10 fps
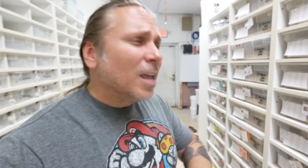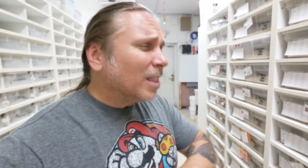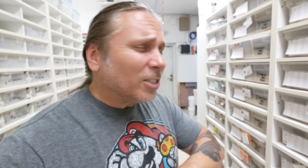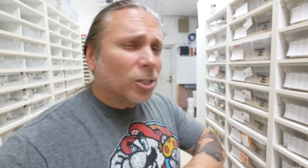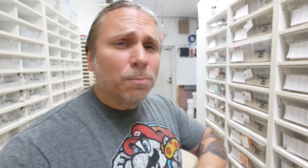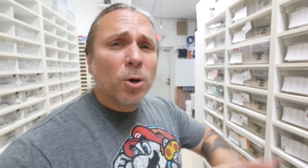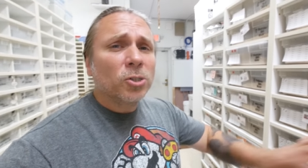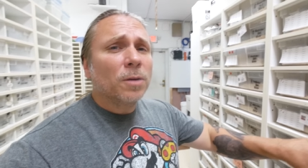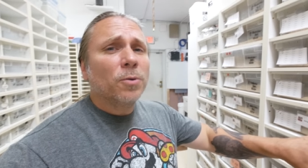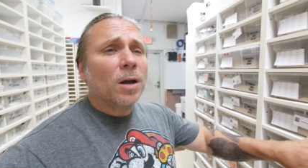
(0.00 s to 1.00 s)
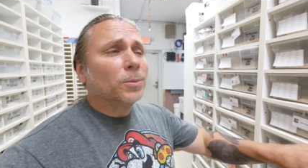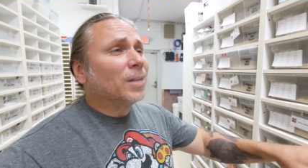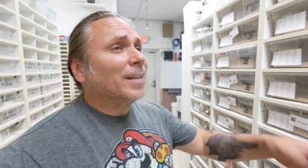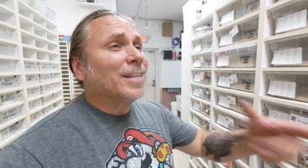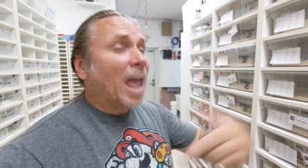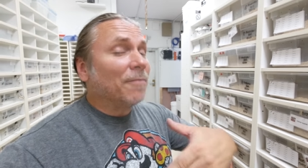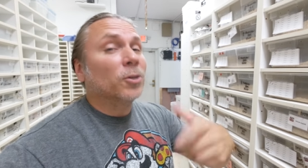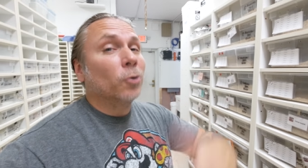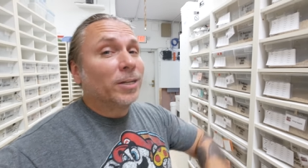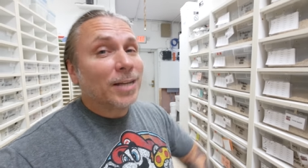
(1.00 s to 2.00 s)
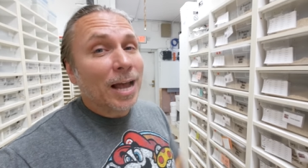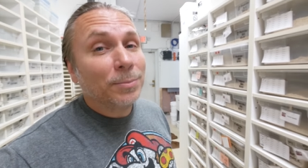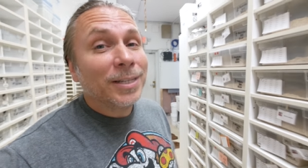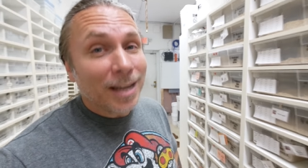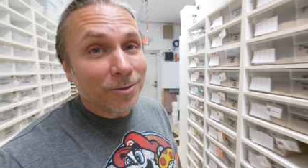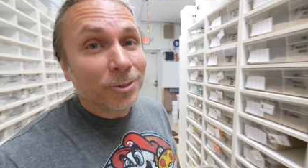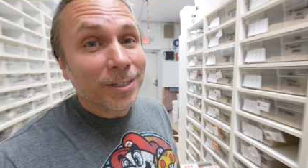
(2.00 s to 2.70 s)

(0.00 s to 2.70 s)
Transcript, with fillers: Let's just push our problems aside and have a great time together